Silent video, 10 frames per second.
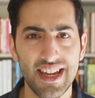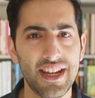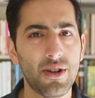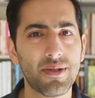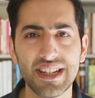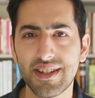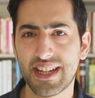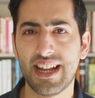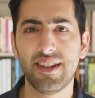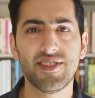You don't need to
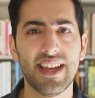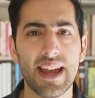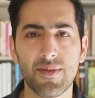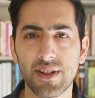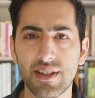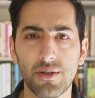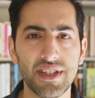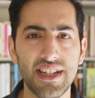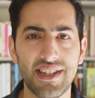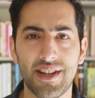tell us every little
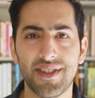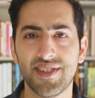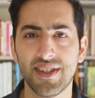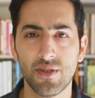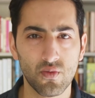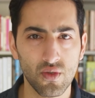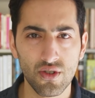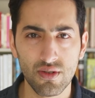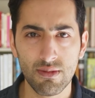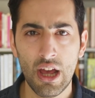detail that's in the
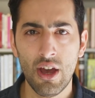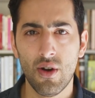room